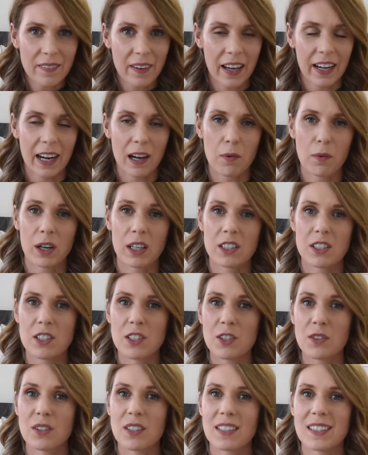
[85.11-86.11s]
and I wanted to
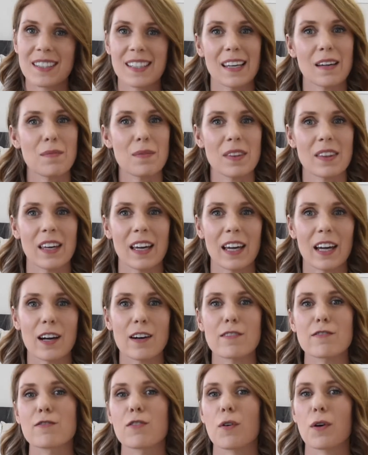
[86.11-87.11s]
do the same thing
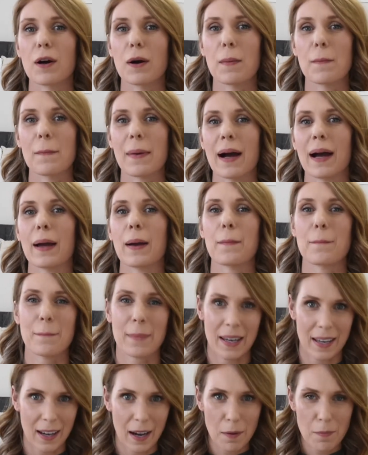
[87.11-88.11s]
for my
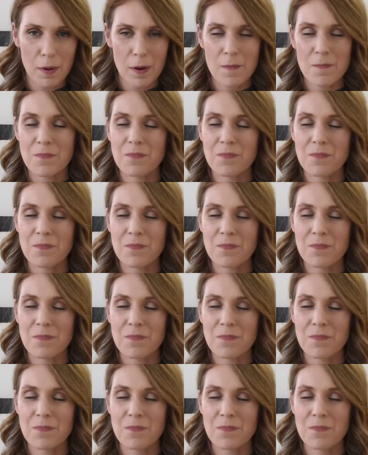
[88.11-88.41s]
makeup.